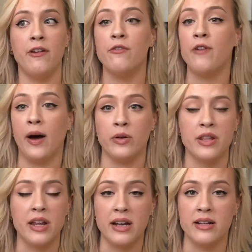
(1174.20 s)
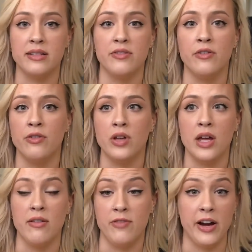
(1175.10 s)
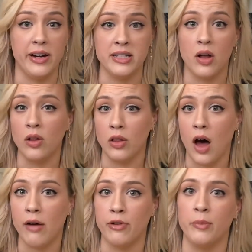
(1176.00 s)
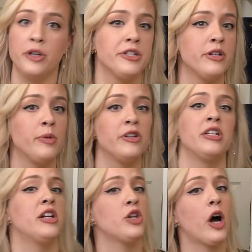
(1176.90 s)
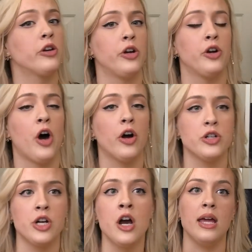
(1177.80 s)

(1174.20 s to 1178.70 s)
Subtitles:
found that it varies a lot from person to person and doctor to doctor,